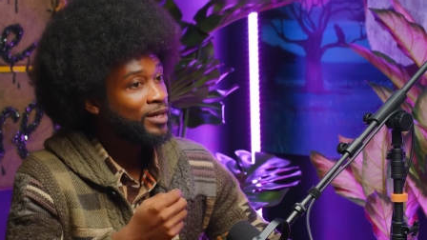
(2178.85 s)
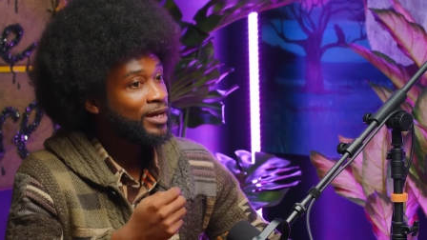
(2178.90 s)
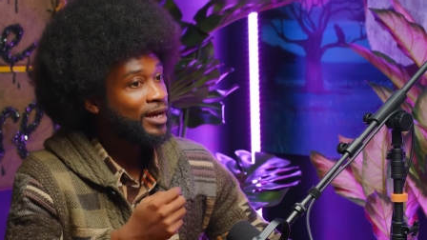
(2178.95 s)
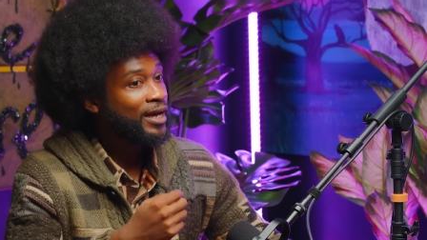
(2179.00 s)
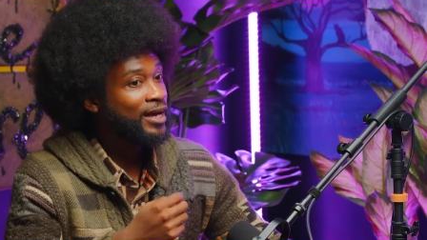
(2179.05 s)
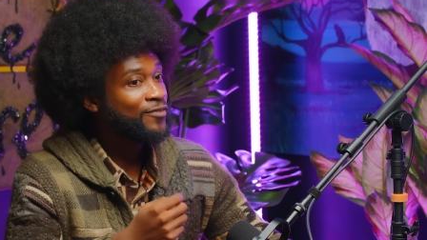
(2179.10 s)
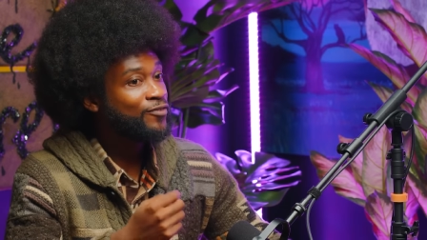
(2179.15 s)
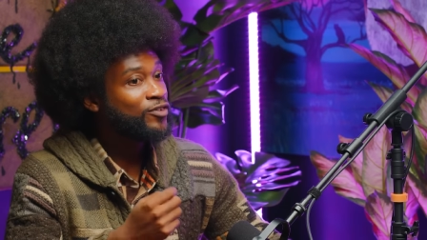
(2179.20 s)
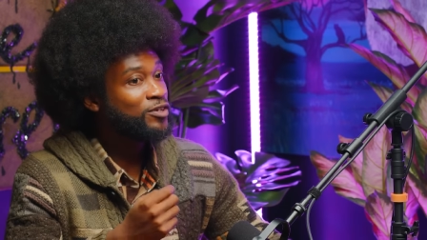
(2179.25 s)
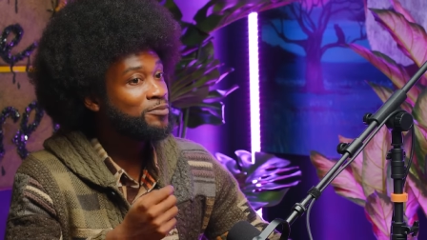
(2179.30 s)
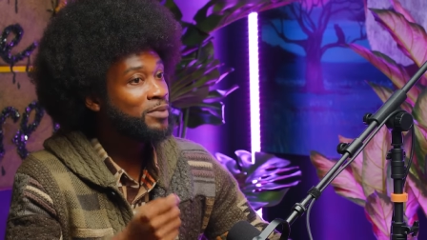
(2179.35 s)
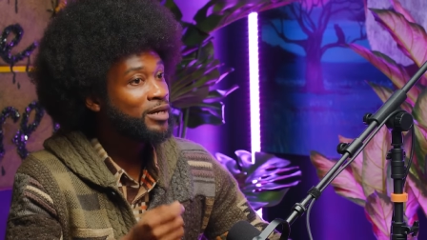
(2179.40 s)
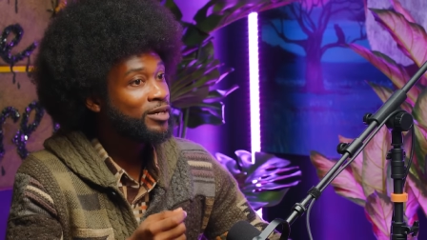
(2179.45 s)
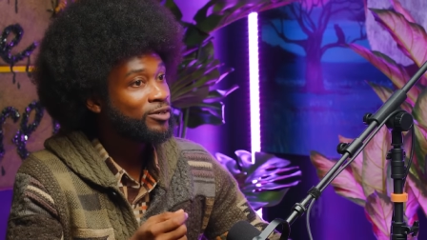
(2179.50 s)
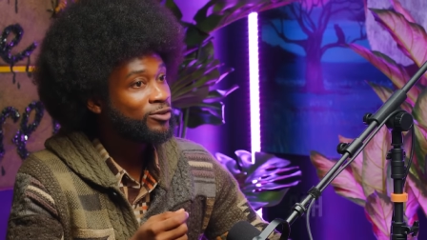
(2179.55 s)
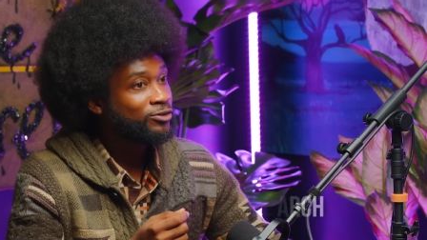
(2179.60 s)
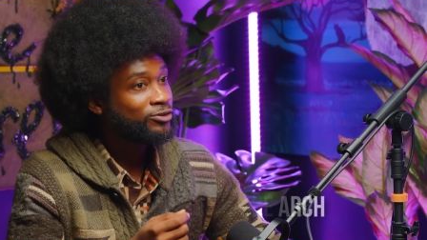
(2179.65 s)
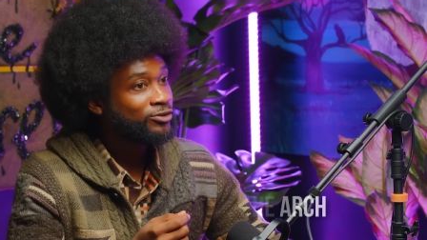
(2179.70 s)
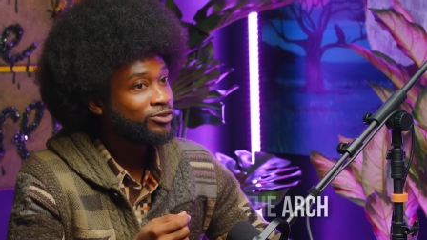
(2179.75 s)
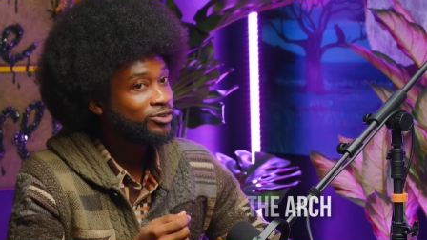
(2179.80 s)

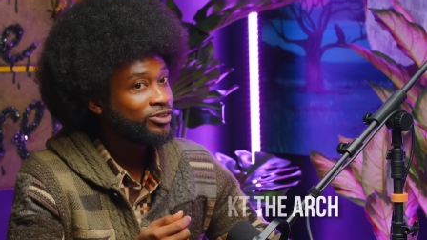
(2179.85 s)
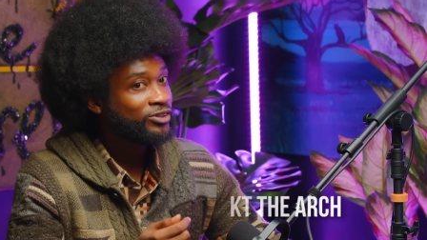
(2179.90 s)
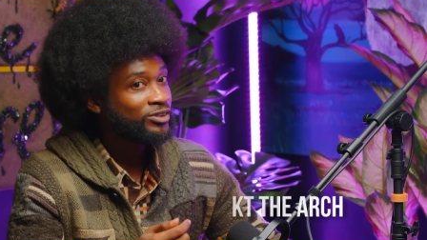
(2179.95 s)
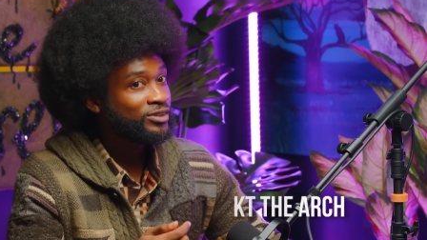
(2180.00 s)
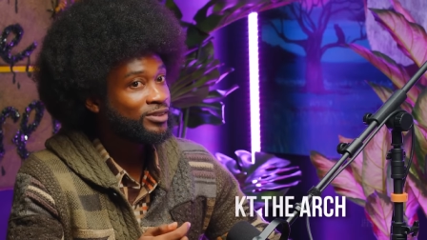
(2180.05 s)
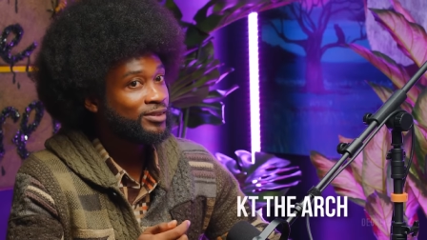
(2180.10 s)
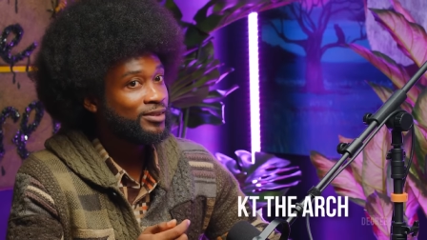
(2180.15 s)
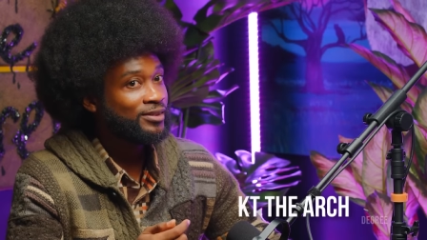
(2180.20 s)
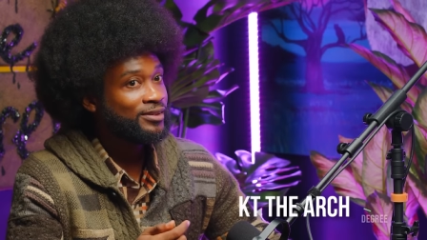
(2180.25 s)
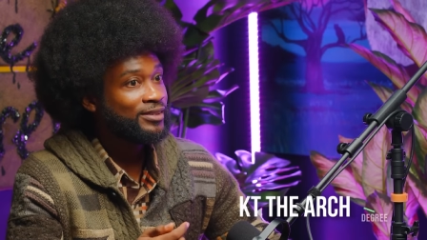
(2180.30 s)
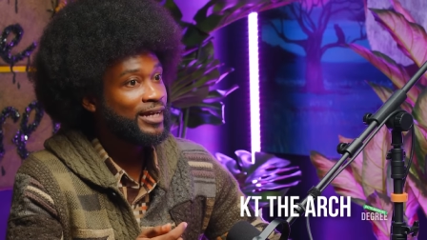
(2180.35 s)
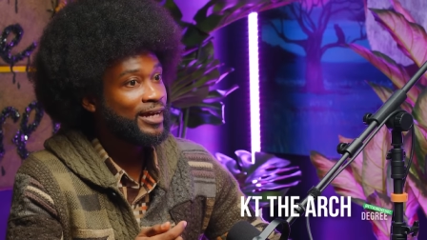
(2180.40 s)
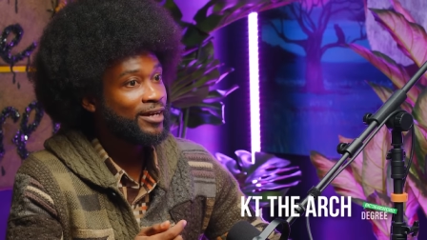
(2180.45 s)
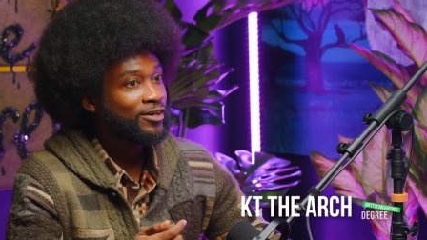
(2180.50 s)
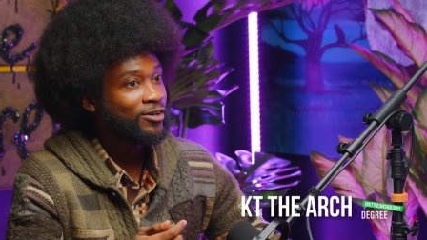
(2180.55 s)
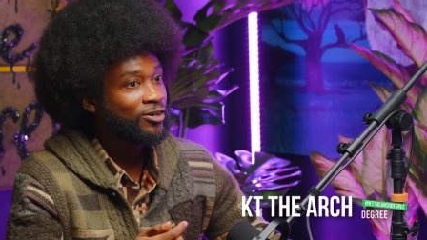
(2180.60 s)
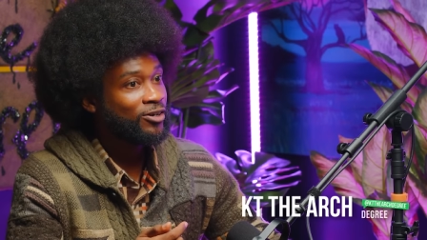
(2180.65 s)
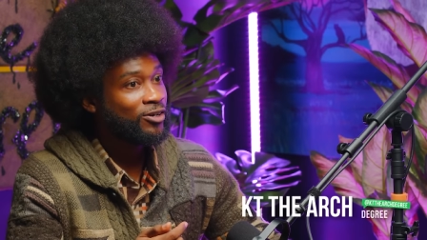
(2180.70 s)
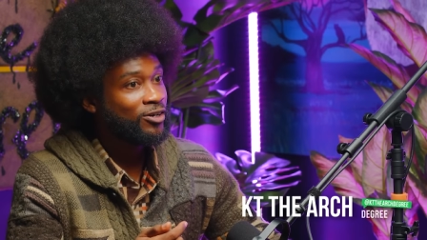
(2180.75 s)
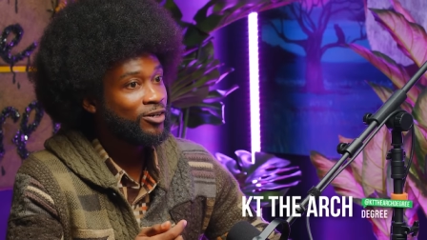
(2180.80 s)
that
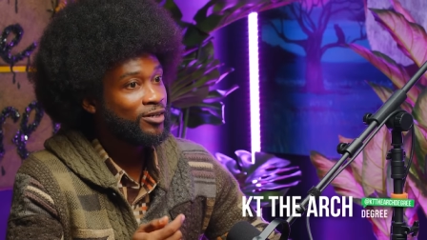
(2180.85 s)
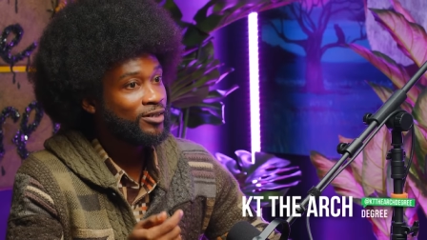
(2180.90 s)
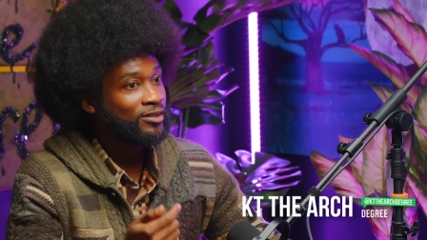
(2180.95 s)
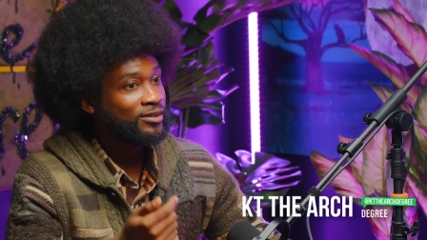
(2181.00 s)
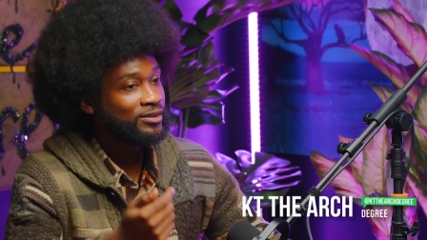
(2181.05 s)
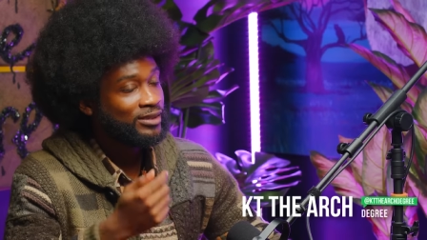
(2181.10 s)
are